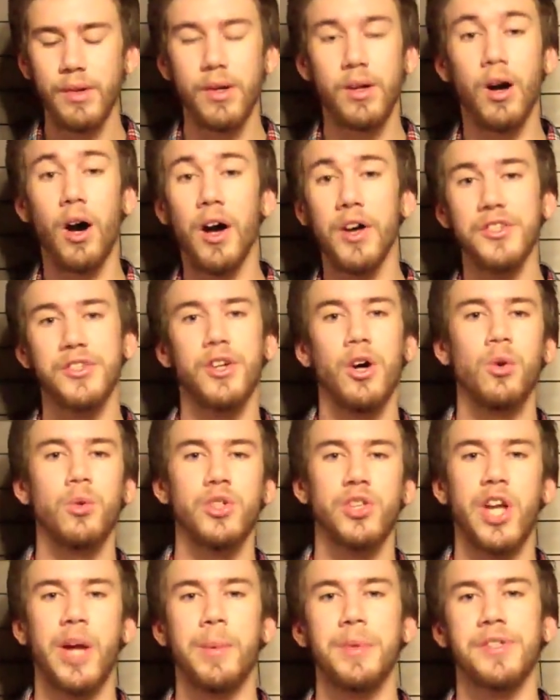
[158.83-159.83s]
Also,
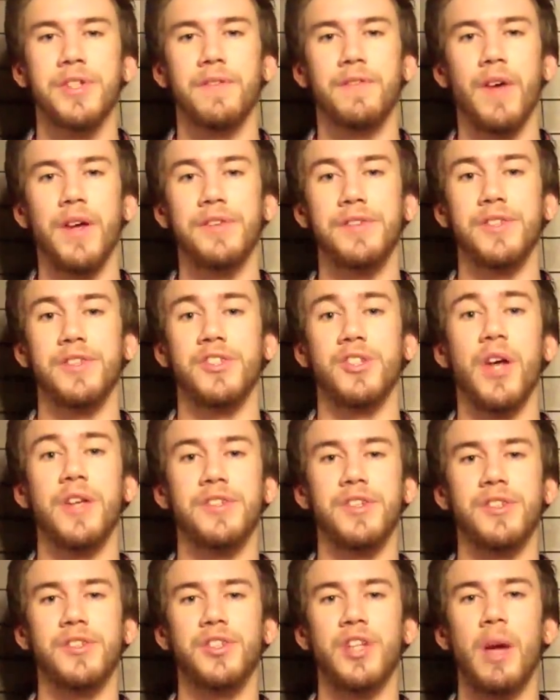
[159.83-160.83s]
Sheamus defends his
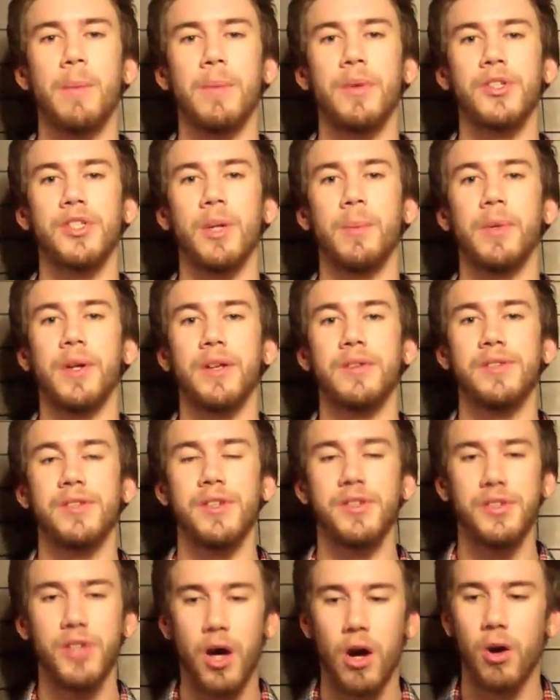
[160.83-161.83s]
United States Championship
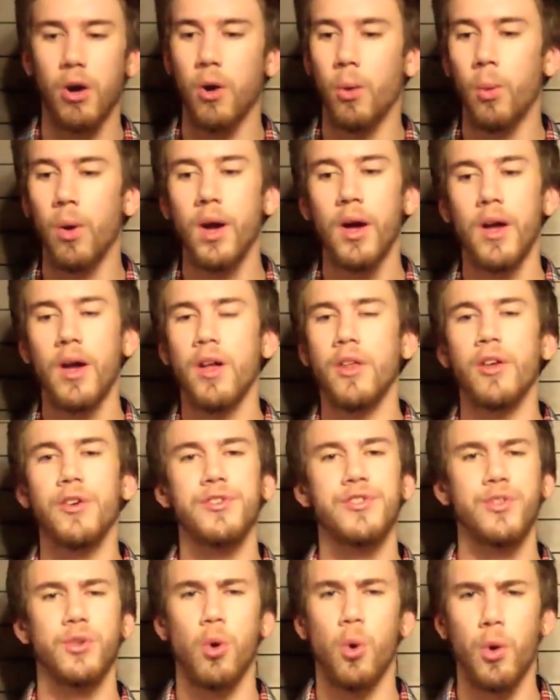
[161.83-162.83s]
against Cesaro.
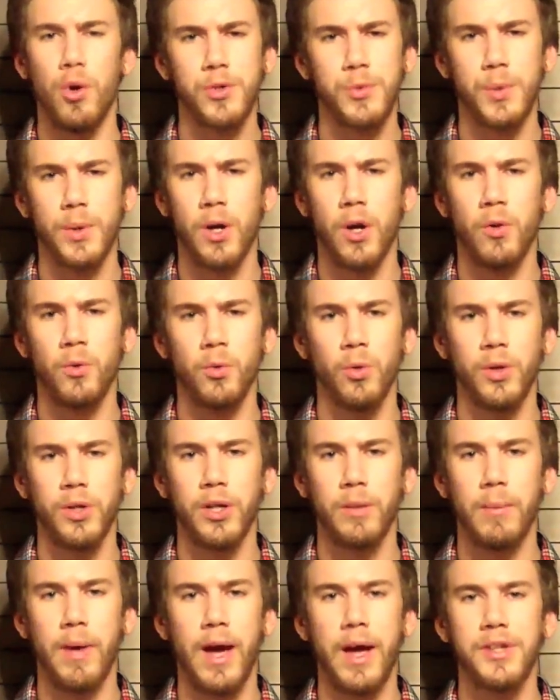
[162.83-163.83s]
Those two always put on
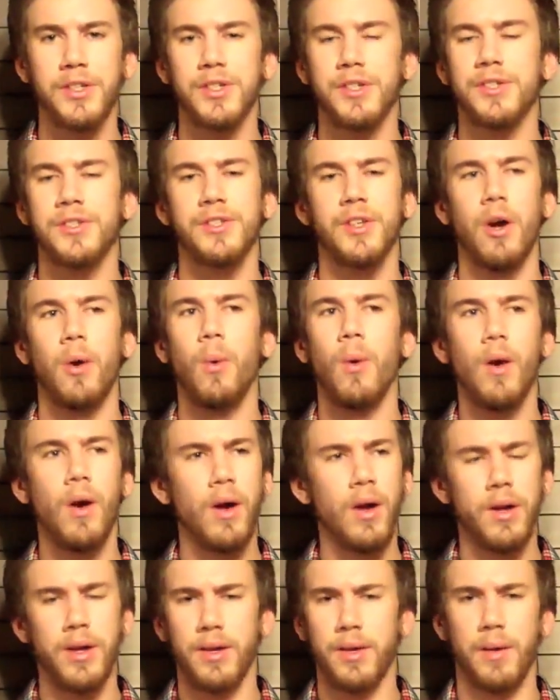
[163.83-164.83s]
really good matches, so
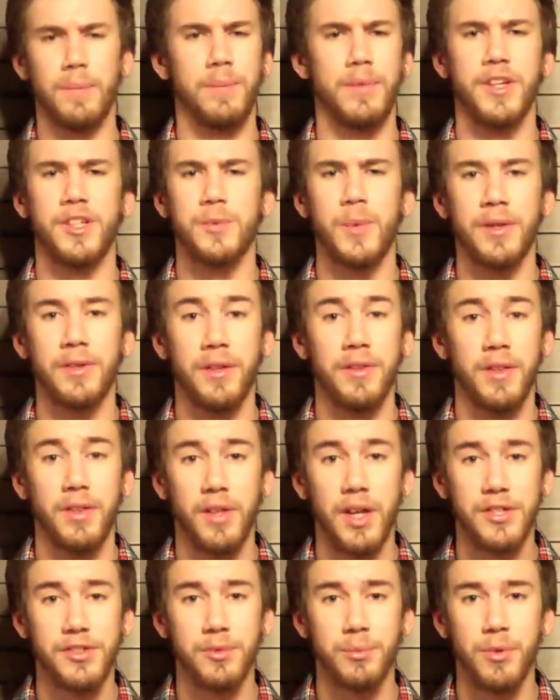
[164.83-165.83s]
expect
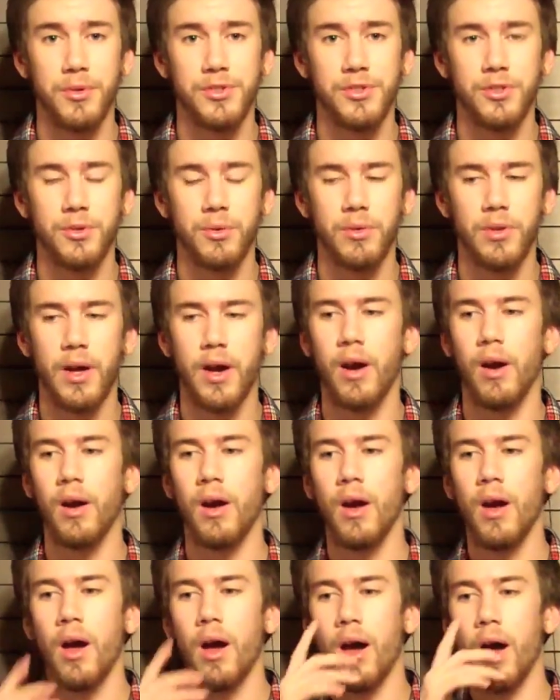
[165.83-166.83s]
nothing less from those two
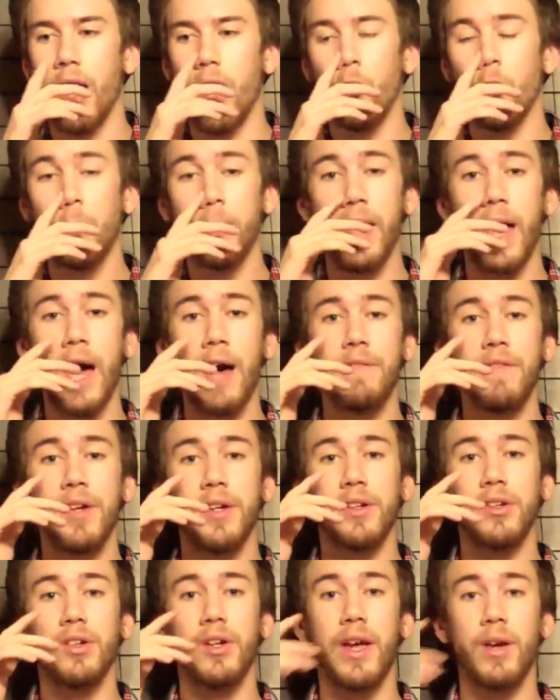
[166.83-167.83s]
there. We'll be
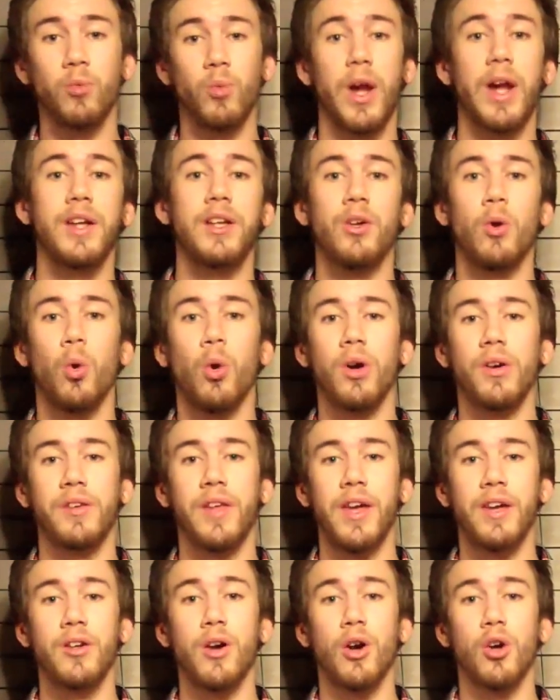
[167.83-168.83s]
having Randy Orton
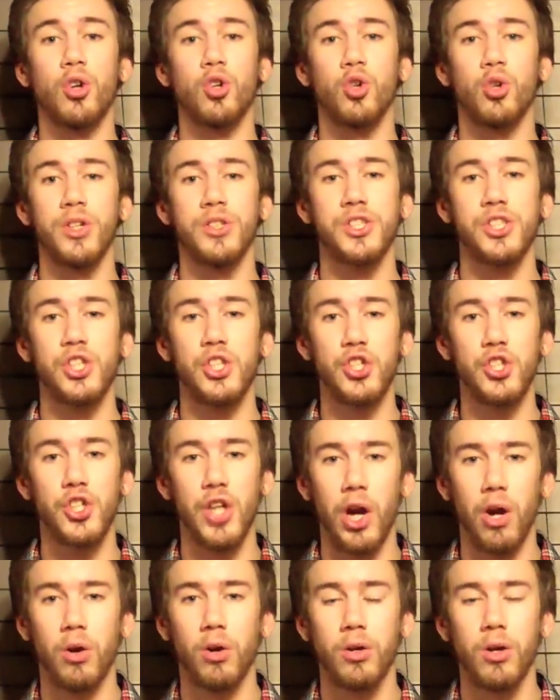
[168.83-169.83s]
take on Chris
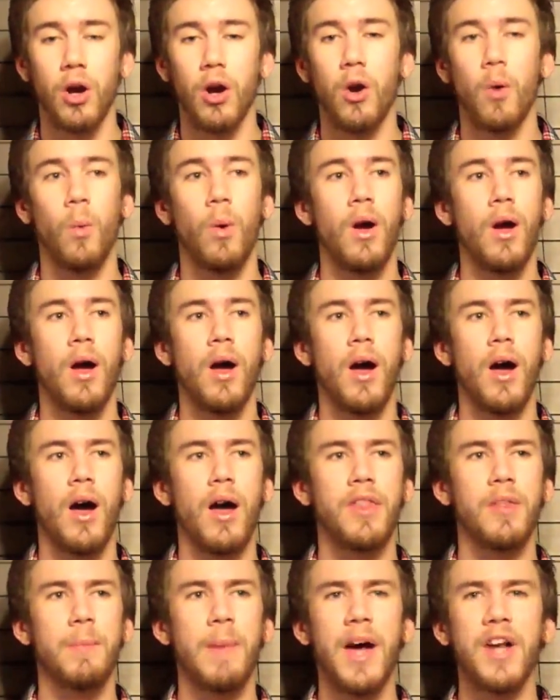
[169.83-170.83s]
Jericho.
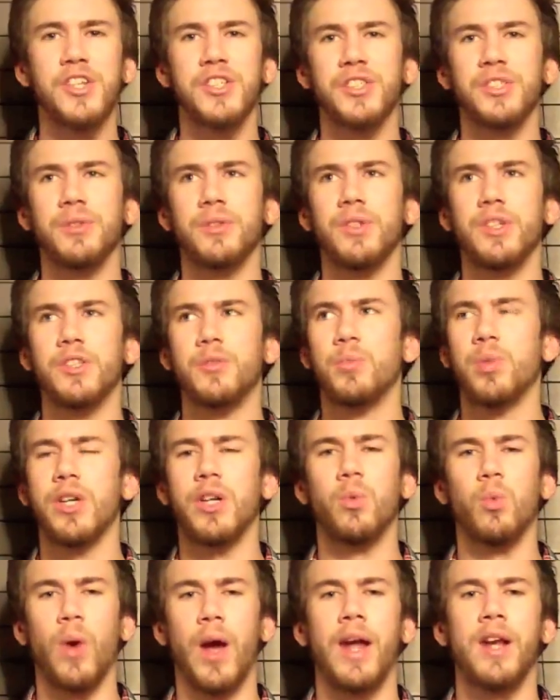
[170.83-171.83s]
The match is
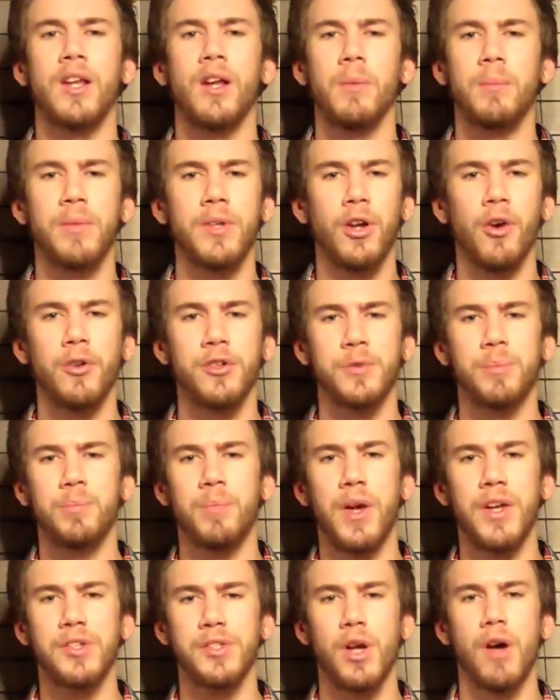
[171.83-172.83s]
pretty random, you know, it's
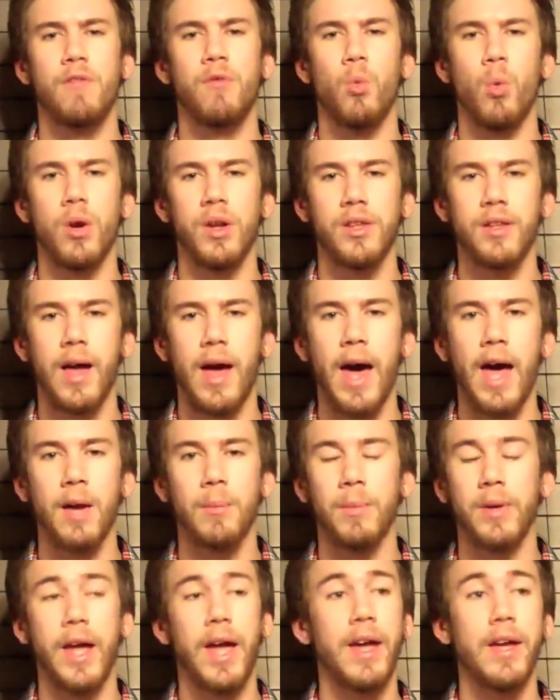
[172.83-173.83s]
based off of one
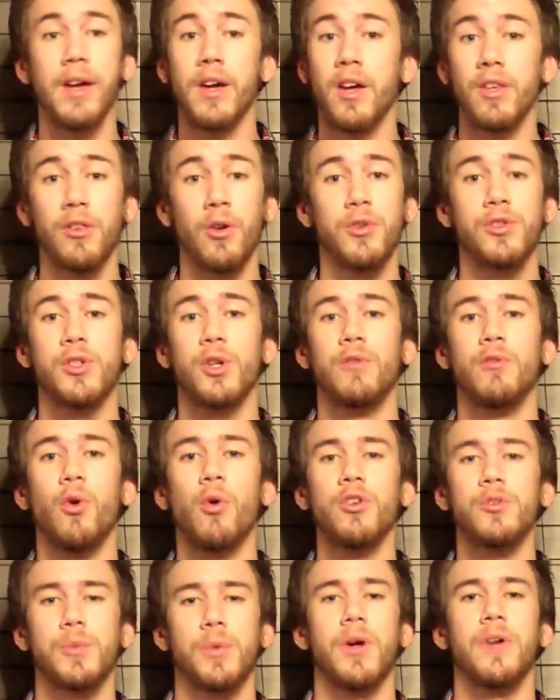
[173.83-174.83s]
attack, but hey, those two have
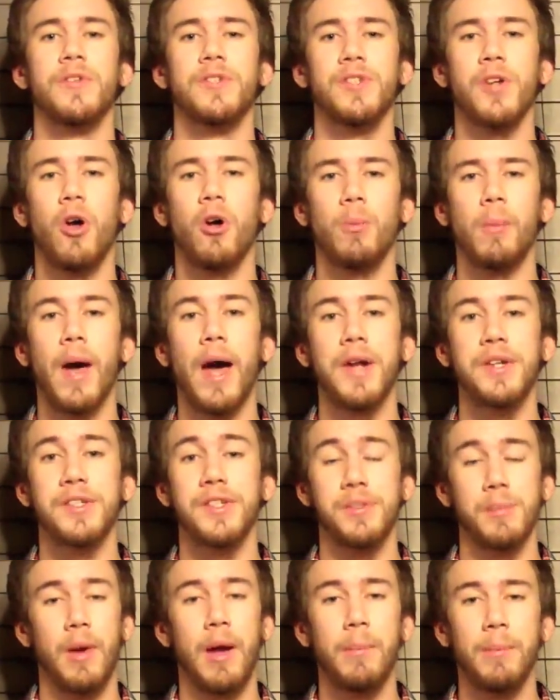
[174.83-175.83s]
always put on solid
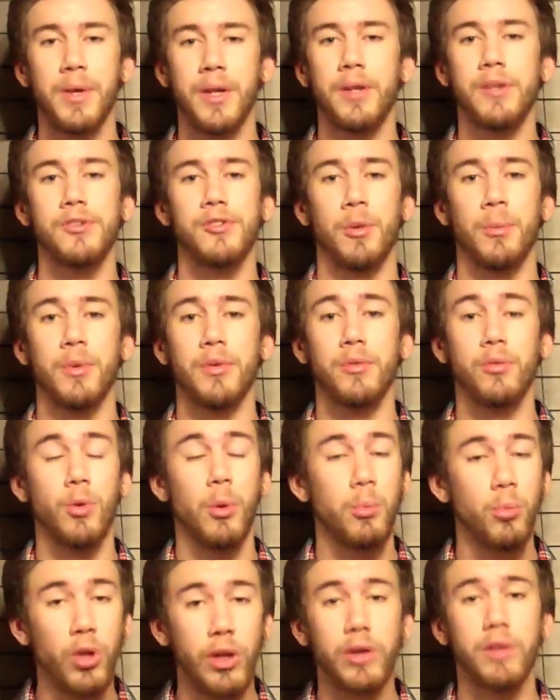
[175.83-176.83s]
matches in my opinion, so
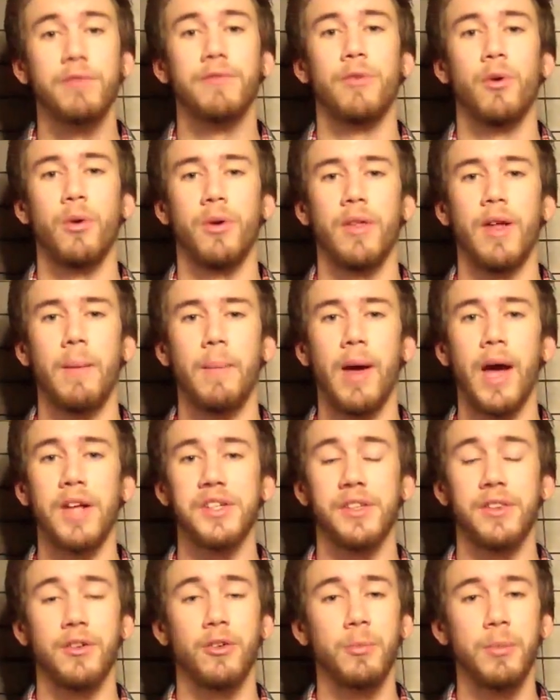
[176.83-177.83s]
I'm really looking forward to that
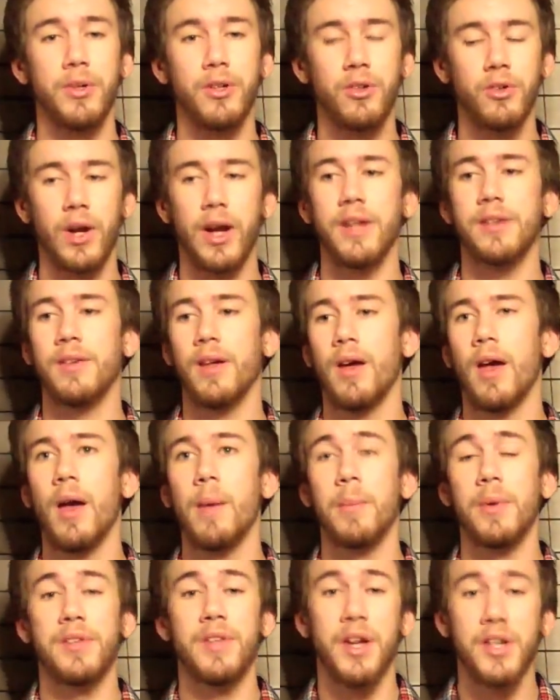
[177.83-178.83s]
match. I think it'll be great,
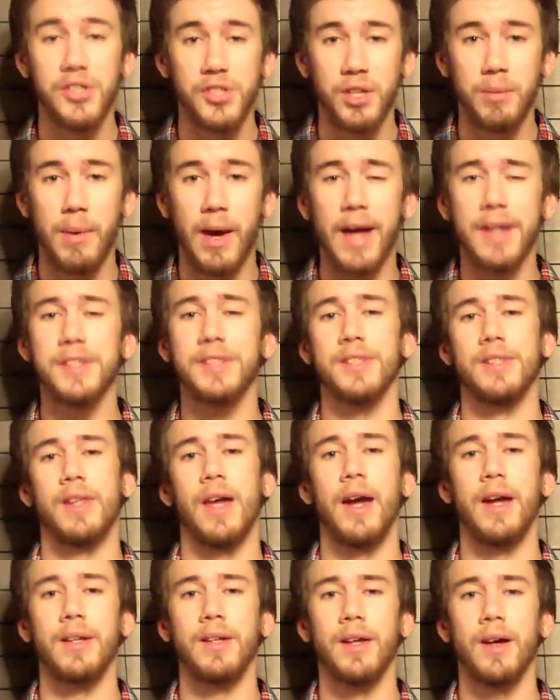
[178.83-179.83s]
potentially match of the
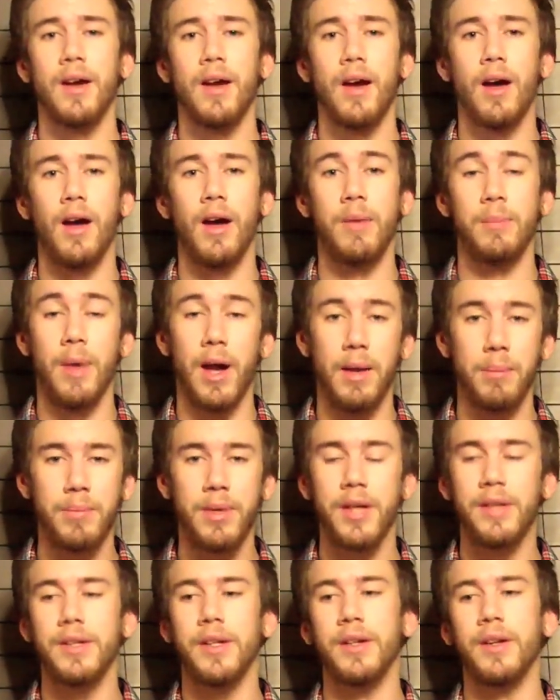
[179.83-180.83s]
night, in my
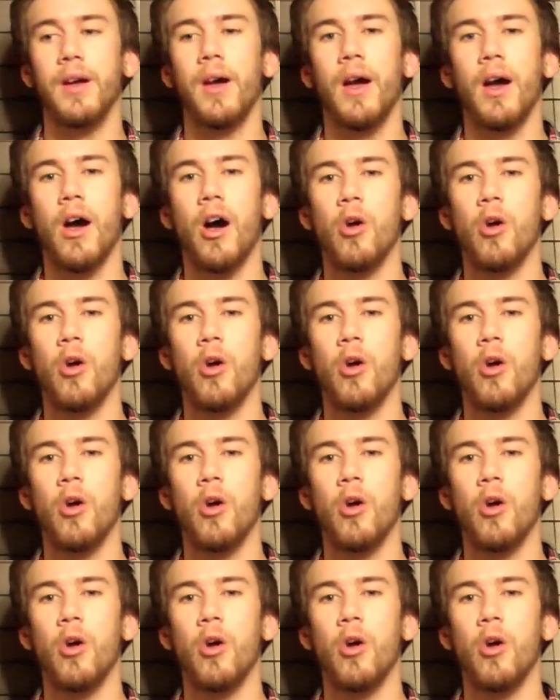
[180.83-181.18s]
opinion.